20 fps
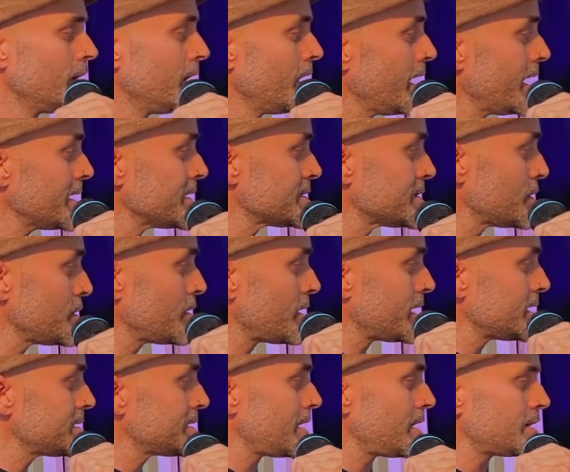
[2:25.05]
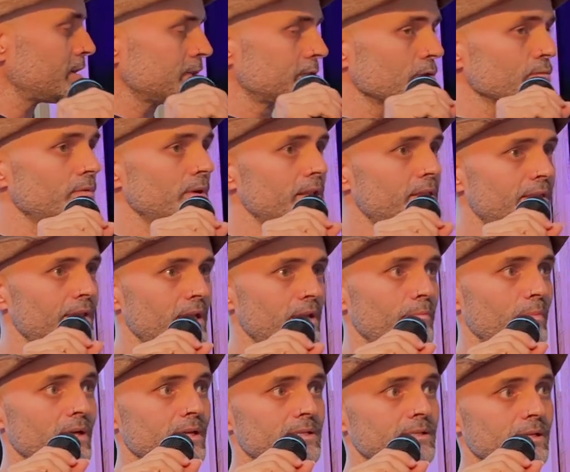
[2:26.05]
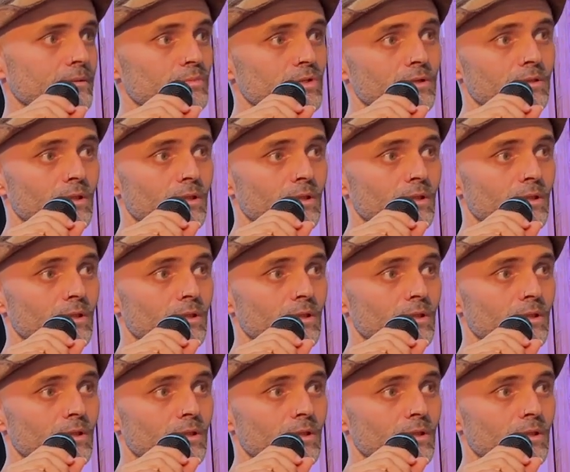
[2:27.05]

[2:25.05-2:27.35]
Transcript: And so I started to rethink my assumption